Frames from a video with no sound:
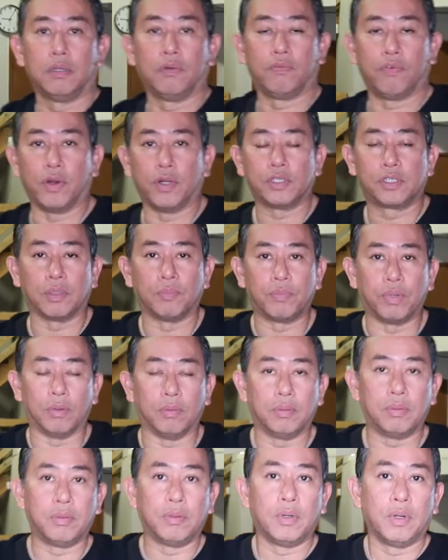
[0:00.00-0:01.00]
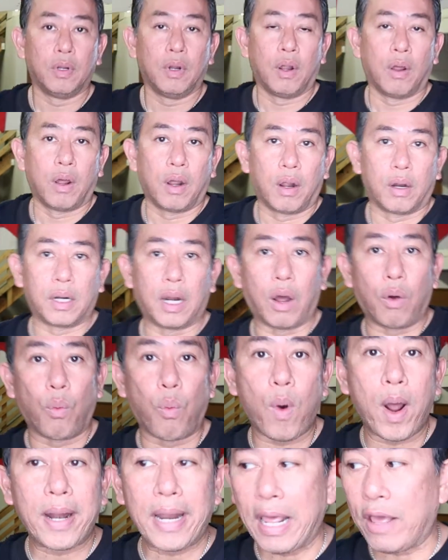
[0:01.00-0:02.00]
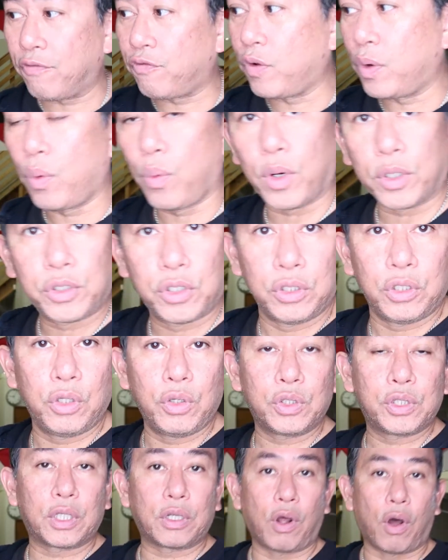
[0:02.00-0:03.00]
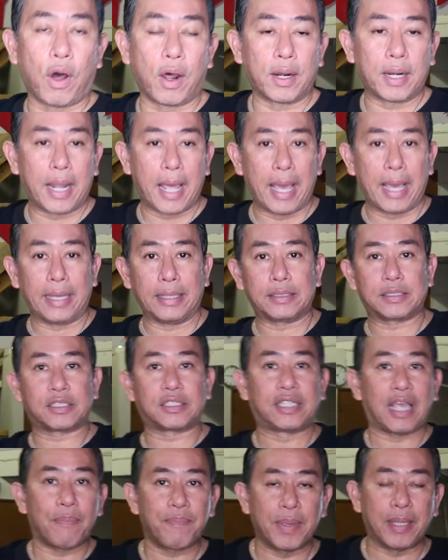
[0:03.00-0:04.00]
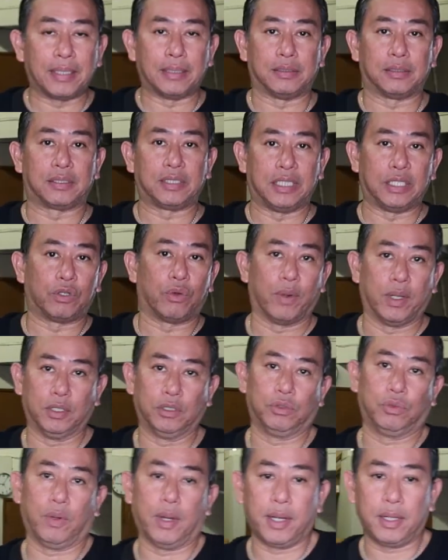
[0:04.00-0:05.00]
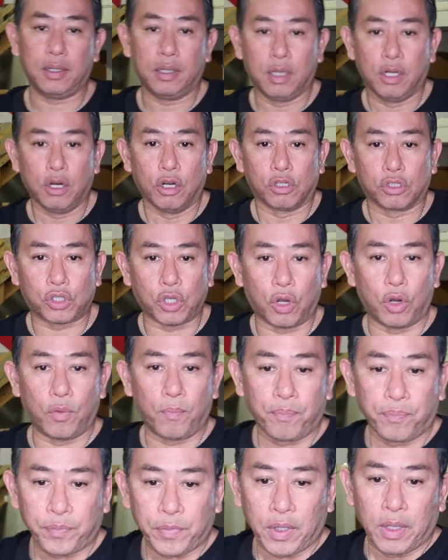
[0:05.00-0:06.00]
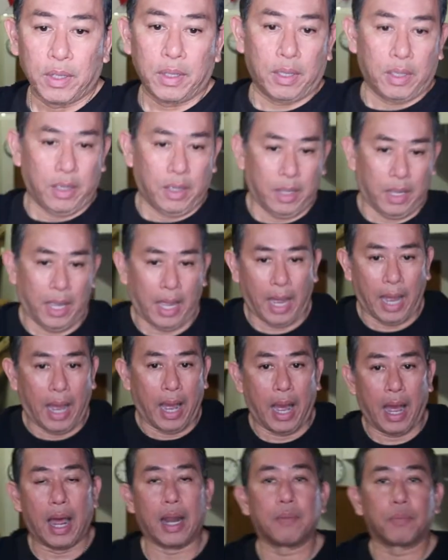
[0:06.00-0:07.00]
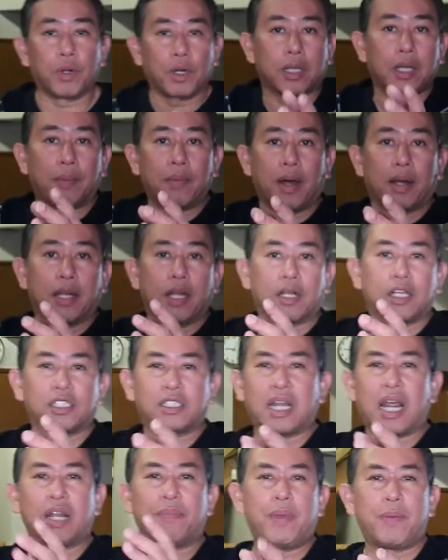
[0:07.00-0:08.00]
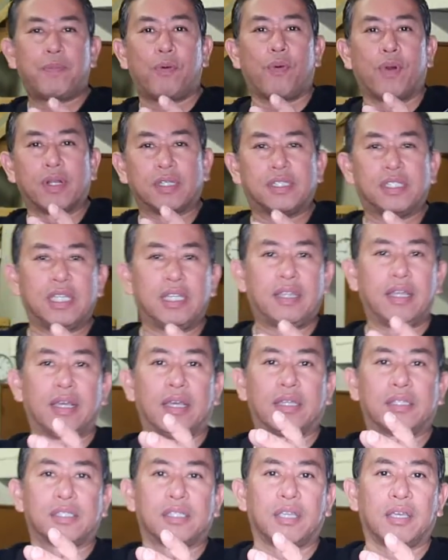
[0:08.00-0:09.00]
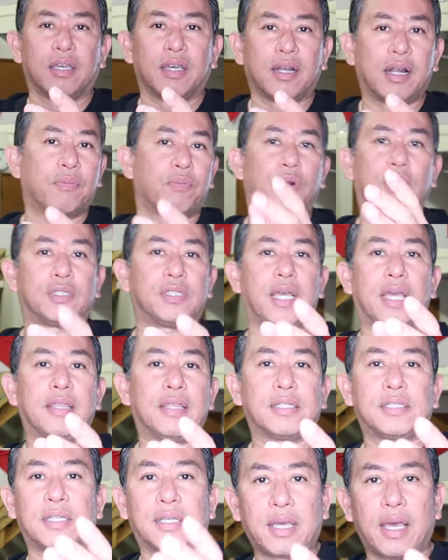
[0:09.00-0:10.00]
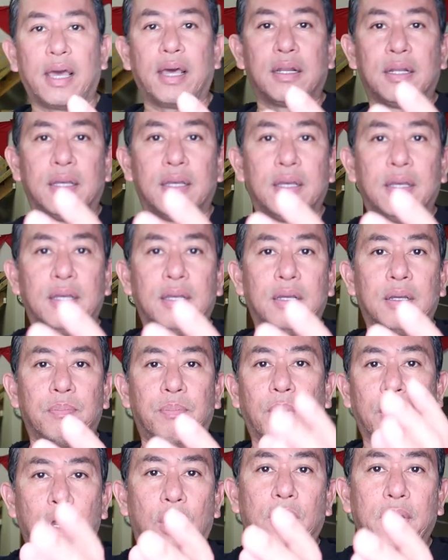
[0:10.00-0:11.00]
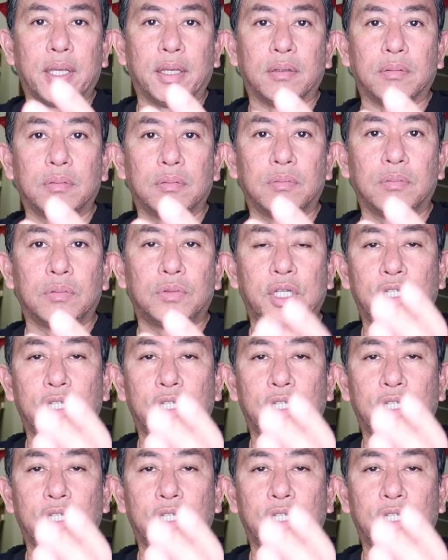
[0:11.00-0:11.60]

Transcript: Very simple. Now, what if we were to use it on a stepping sequence, right? So, I don't want to come out here because a lot of people want to see this, and I'm going to say this again, baloney.